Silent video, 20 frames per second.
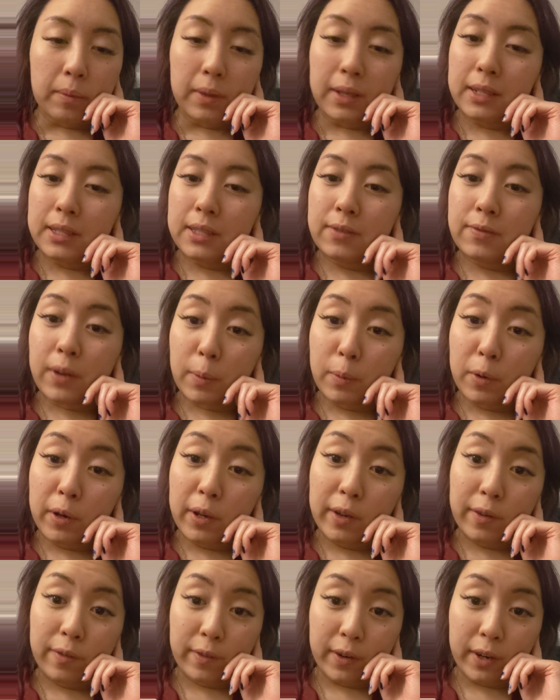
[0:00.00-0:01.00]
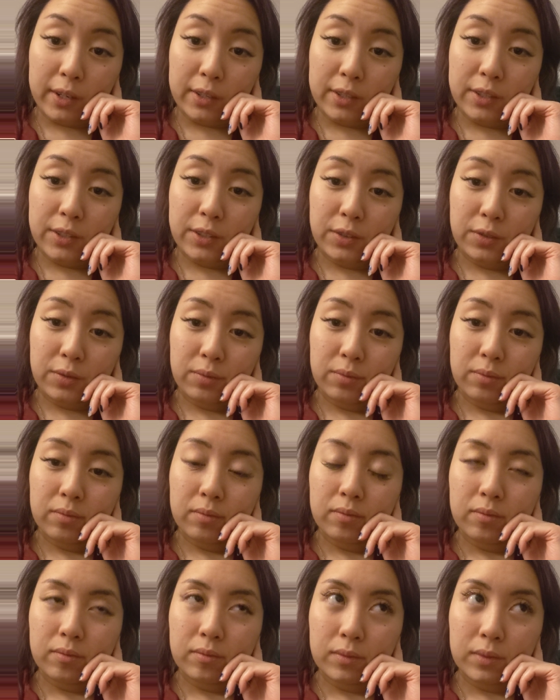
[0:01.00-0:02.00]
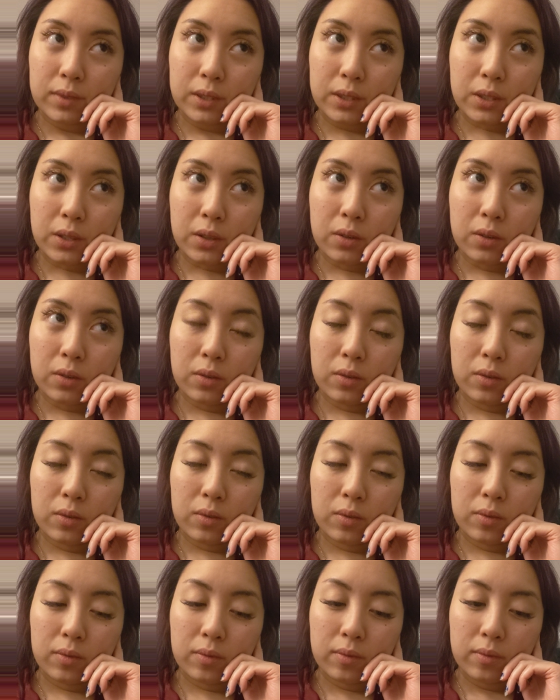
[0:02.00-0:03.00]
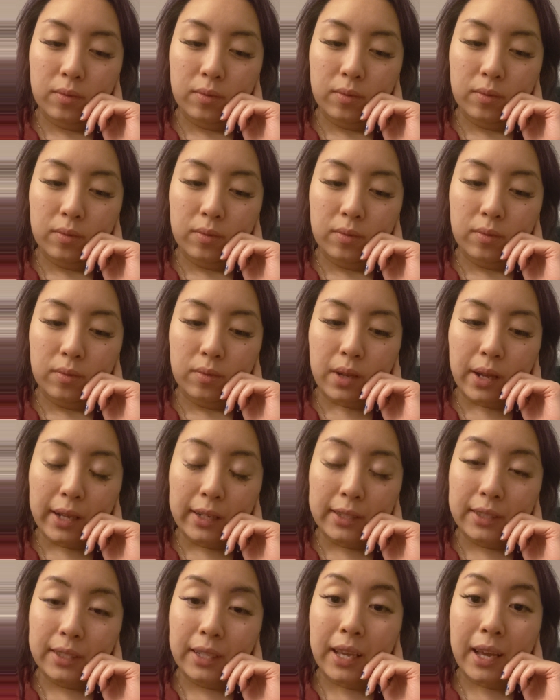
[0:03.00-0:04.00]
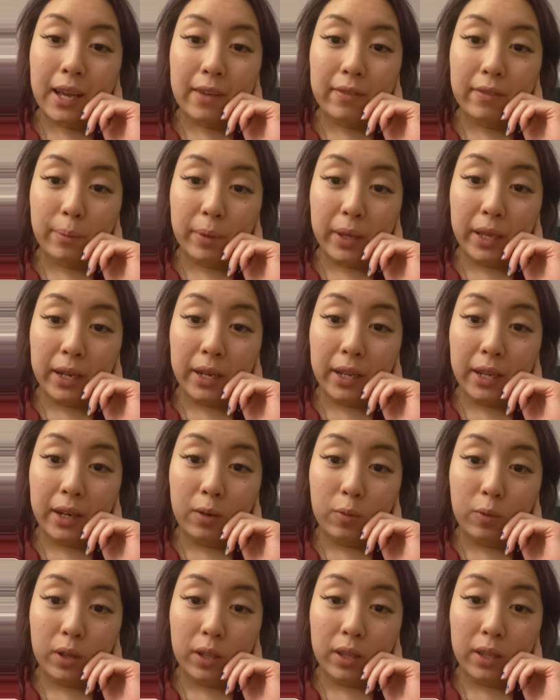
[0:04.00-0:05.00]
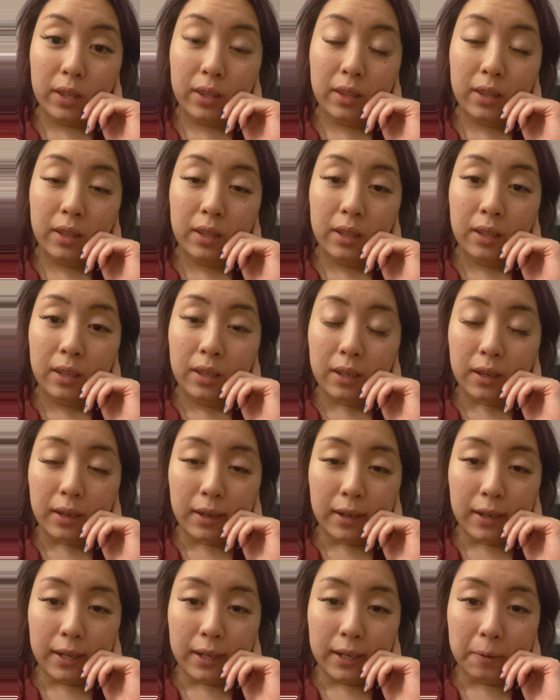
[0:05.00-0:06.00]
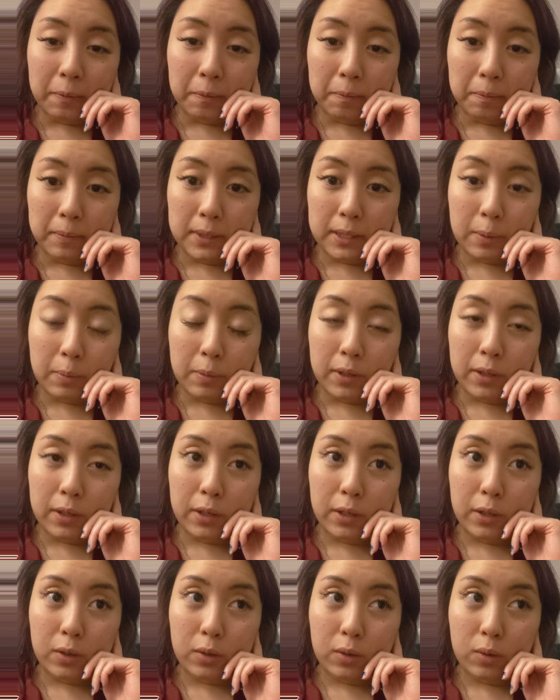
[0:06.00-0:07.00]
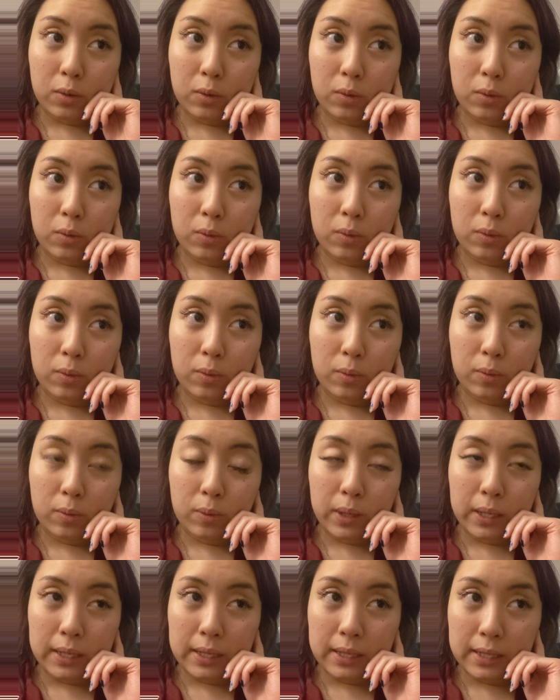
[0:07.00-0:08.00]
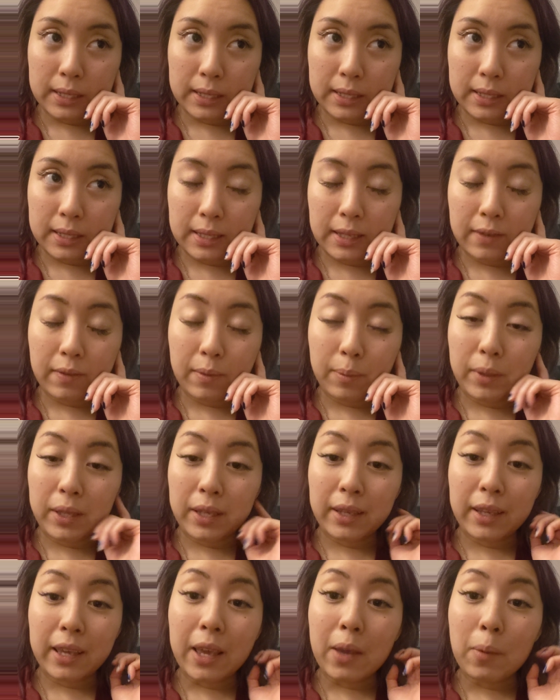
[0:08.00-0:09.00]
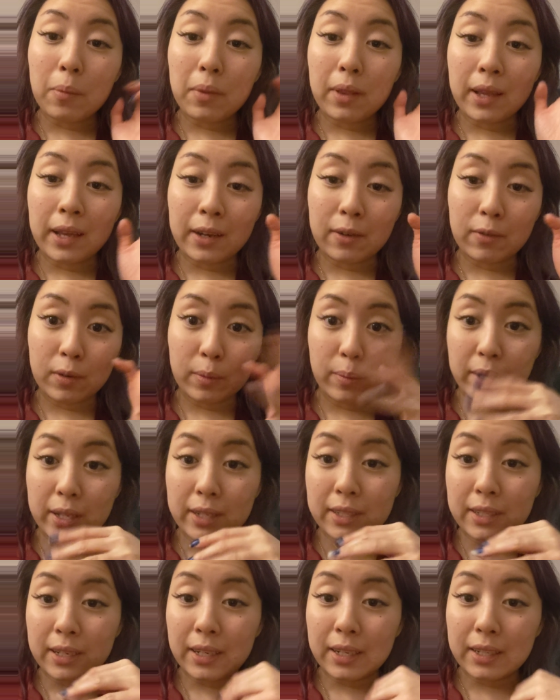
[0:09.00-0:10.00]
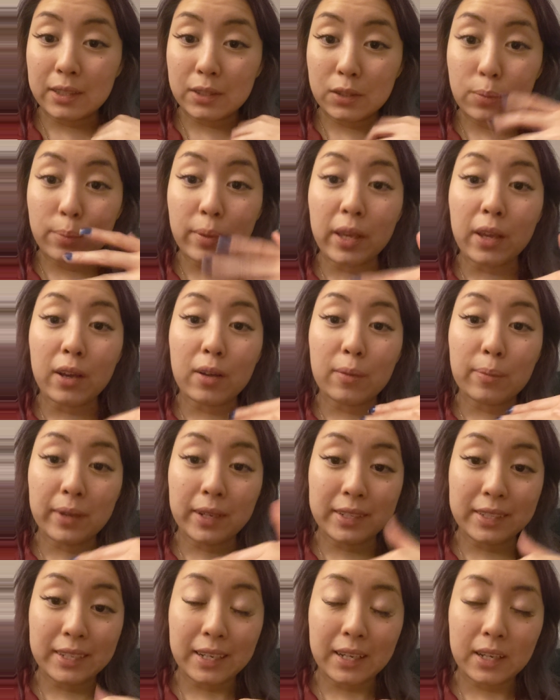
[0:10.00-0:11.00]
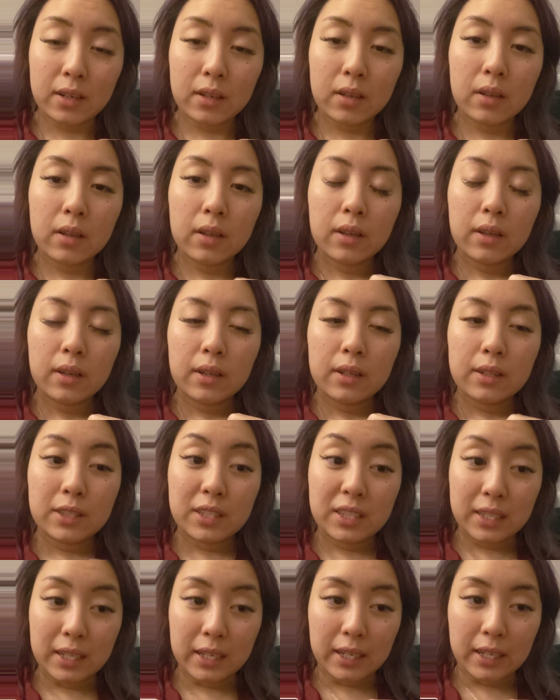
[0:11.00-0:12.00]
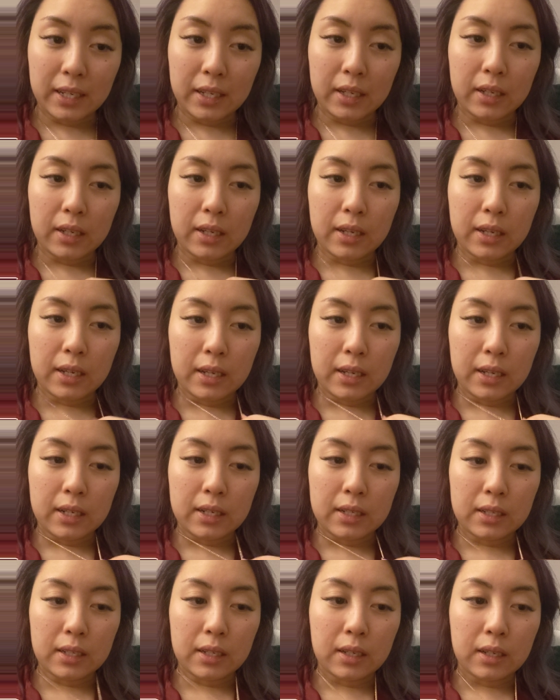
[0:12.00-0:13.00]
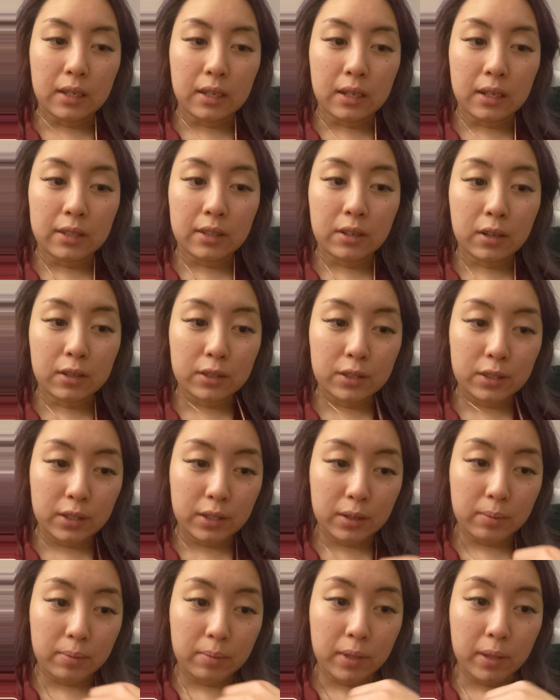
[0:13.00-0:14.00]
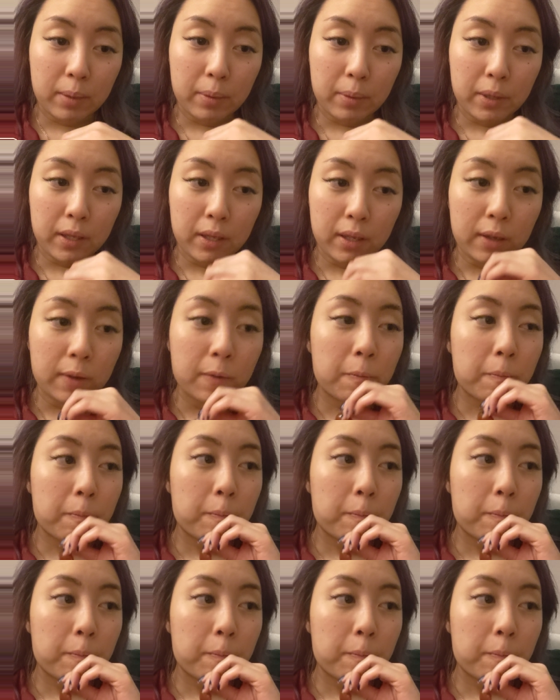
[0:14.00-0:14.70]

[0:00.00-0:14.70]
it's February 1st. So I actually have a meeting with someone who was giving me a game plan for my debt to pay off my debt today. And I talked to them maybe